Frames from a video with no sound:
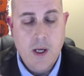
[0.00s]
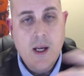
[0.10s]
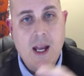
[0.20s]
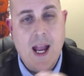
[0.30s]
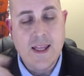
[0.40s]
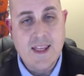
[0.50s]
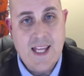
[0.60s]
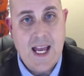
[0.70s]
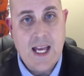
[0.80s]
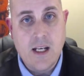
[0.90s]
And
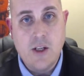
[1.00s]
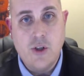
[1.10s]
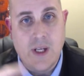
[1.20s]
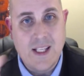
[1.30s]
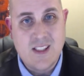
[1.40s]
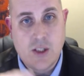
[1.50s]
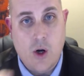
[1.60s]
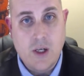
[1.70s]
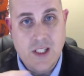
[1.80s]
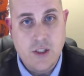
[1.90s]
then you get
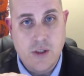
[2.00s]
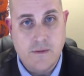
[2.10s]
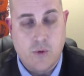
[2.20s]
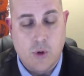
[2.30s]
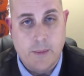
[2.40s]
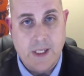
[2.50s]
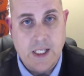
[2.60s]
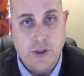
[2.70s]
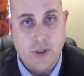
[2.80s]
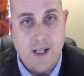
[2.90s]
scar tissue
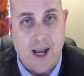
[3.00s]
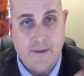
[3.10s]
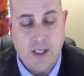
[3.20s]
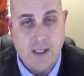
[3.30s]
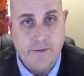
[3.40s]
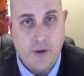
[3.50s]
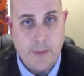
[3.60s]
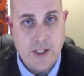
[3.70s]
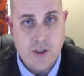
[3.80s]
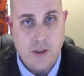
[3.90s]
formation after the
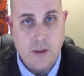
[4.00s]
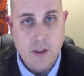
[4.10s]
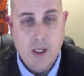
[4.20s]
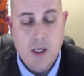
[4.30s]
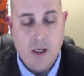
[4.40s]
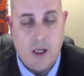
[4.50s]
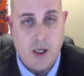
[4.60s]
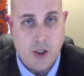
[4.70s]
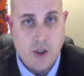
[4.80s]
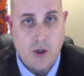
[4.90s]
inflammation
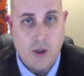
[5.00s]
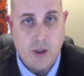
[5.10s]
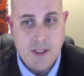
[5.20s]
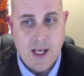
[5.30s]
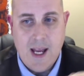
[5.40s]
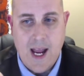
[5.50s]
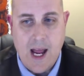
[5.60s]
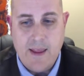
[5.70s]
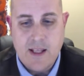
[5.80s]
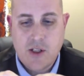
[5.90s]
occurs.
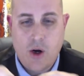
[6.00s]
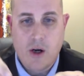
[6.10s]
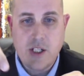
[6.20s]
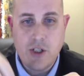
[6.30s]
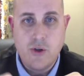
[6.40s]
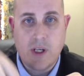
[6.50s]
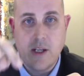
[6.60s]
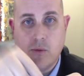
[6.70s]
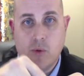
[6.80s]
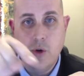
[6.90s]
And that scar tissue
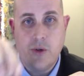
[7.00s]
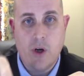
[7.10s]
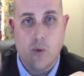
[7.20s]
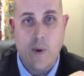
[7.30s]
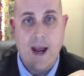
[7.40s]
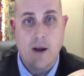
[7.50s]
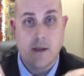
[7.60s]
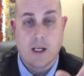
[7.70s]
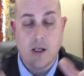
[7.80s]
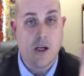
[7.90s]
can root around
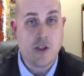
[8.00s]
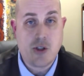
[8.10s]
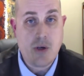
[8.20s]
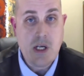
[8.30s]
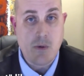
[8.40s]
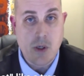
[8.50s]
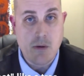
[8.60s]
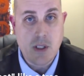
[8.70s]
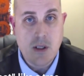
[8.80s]
like a tree root